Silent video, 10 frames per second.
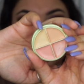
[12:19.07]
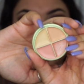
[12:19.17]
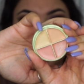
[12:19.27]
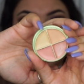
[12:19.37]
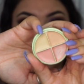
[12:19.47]

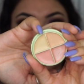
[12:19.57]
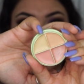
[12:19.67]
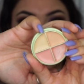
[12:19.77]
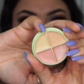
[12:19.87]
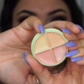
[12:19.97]
yellow
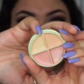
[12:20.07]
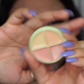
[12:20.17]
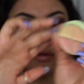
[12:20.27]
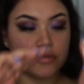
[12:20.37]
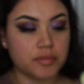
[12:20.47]
color right
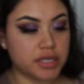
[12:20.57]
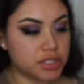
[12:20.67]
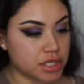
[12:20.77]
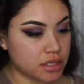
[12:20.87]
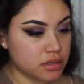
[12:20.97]
here for my
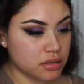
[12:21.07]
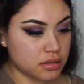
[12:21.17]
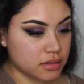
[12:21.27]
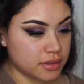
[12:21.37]
chin.